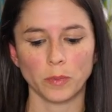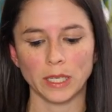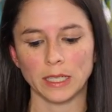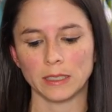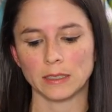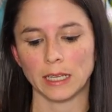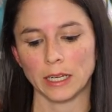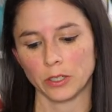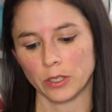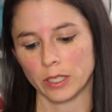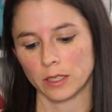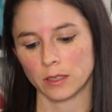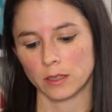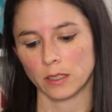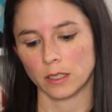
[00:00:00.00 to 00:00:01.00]
meaning
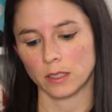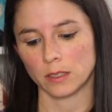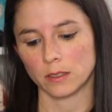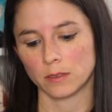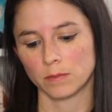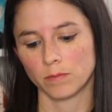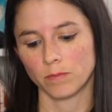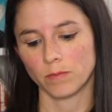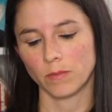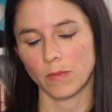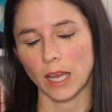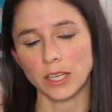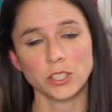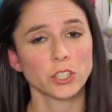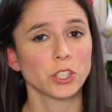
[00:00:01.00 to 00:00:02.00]
layering the
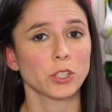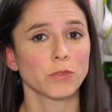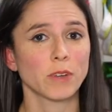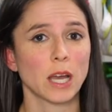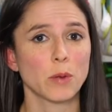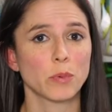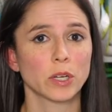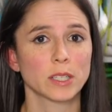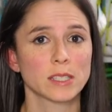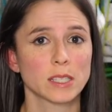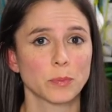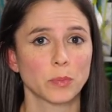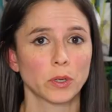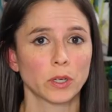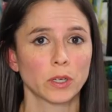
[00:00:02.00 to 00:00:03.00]
exterior fabric,
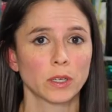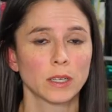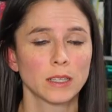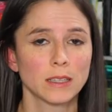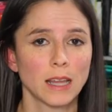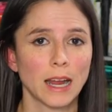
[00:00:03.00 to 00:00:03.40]
zipper,